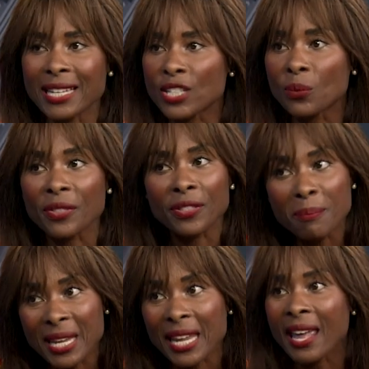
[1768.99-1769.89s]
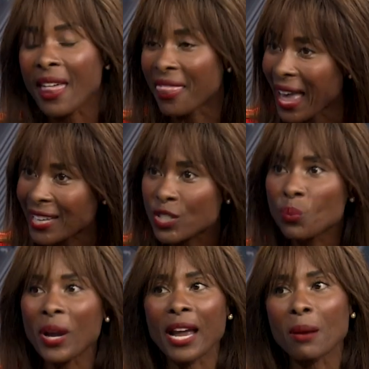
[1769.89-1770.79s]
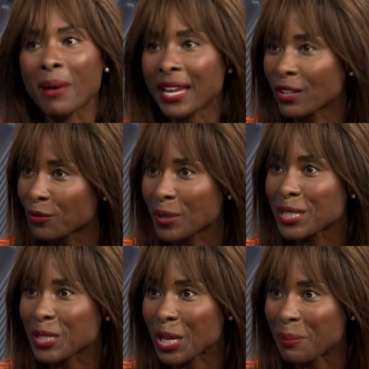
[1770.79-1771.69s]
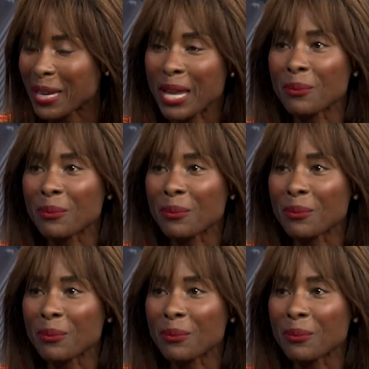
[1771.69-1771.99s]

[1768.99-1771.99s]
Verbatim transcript: And so to me, that's where my influence is going to be.